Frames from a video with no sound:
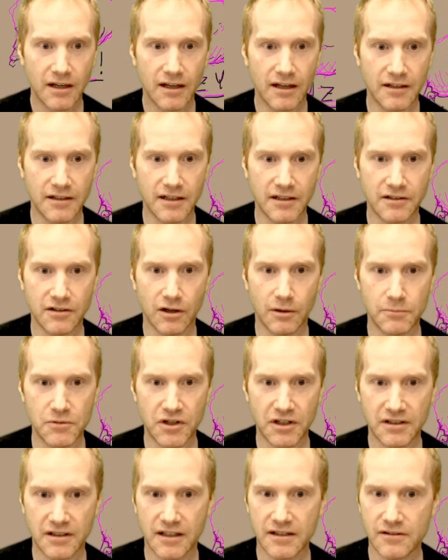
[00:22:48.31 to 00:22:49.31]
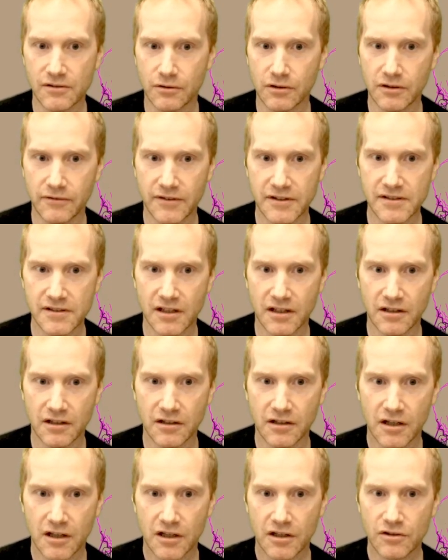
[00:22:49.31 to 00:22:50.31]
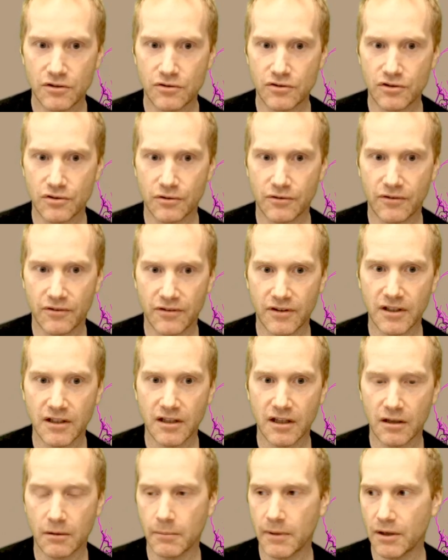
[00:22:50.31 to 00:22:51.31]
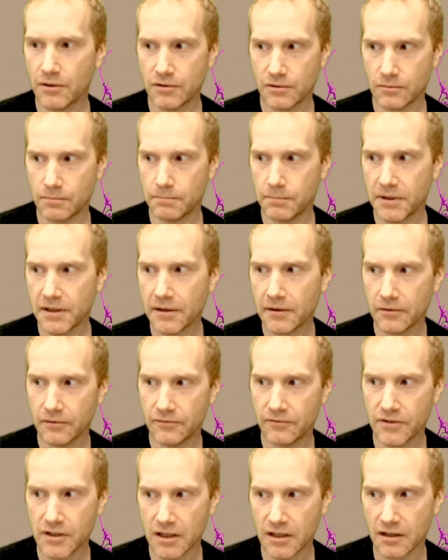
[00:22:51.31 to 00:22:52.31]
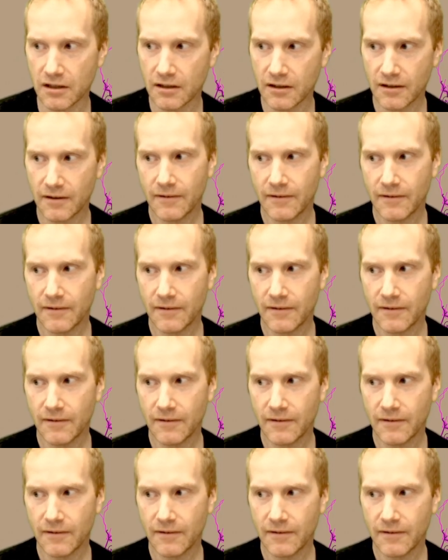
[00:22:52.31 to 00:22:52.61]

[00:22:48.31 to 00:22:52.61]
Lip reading: a data object, and all of a sudden you start thinking about your POV